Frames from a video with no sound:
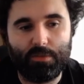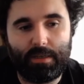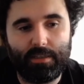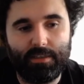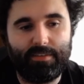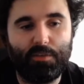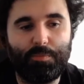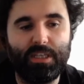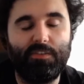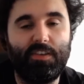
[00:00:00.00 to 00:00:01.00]
about this is
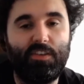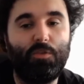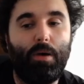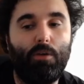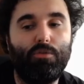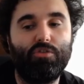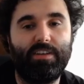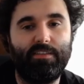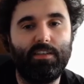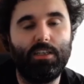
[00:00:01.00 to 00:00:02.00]
because this is post
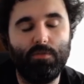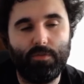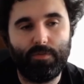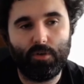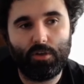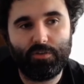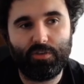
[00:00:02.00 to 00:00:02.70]
Resident Evil 4,